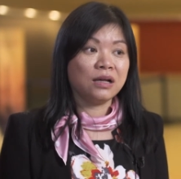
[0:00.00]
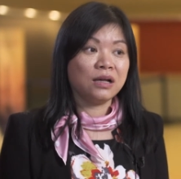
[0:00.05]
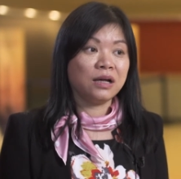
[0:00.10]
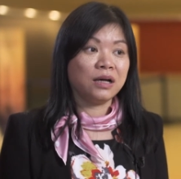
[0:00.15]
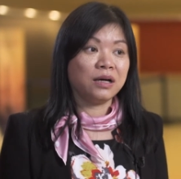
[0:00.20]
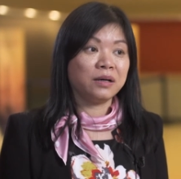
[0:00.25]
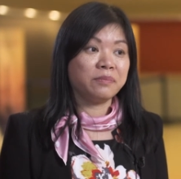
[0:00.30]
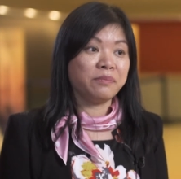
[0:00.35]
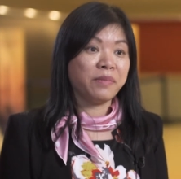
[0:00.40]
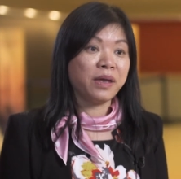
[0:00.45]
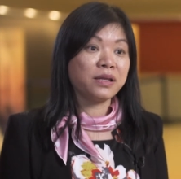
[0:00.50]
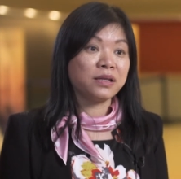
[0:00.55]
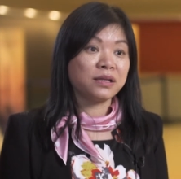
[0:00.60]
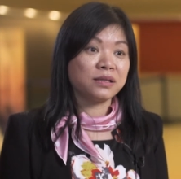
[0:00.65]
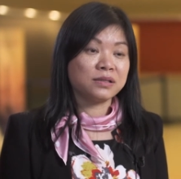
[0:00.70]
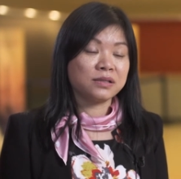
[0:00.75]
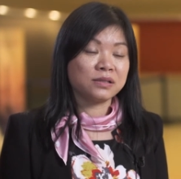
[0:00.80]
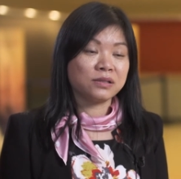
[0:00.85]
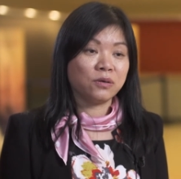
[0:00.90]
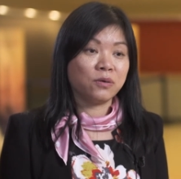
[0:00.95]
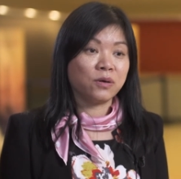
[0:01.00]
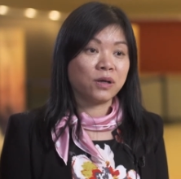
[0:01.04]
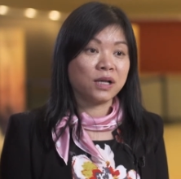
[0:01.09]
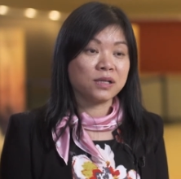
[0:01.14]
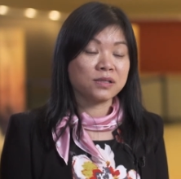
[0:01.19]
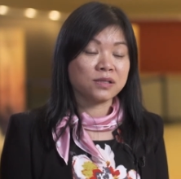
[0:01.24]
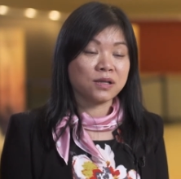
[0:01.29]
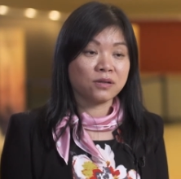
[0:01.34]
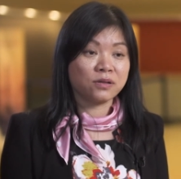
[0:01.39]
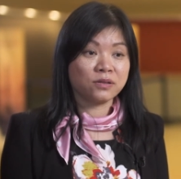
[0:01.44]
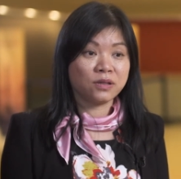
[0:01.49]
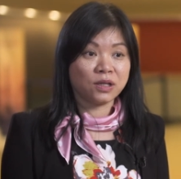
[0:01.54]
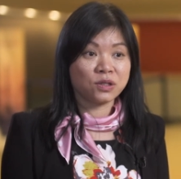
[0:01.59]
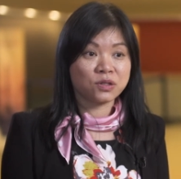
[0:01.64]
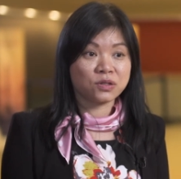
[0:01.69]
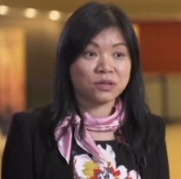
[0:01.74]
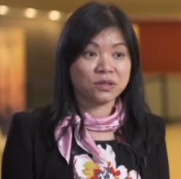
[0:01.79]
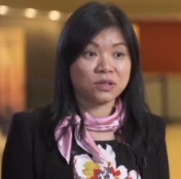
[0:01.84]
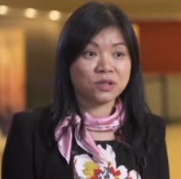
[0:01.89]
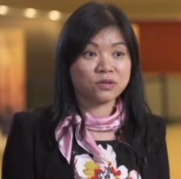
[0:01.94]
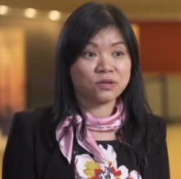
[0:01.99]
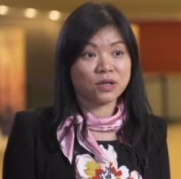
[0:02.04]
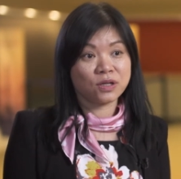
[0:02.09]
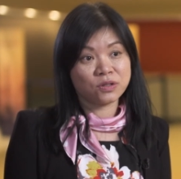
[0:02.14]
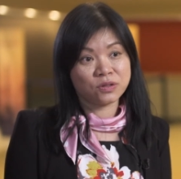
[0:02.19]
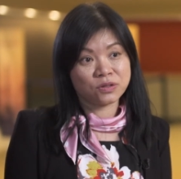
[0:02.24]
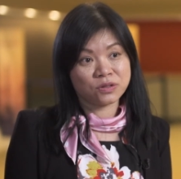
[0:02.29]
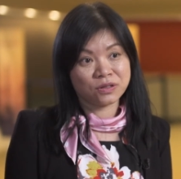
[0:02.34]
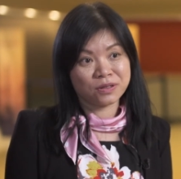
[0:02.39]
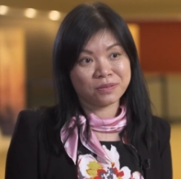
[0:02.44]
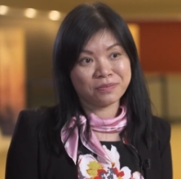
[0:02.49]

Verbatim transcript: uh, maintenance or consolidation strategy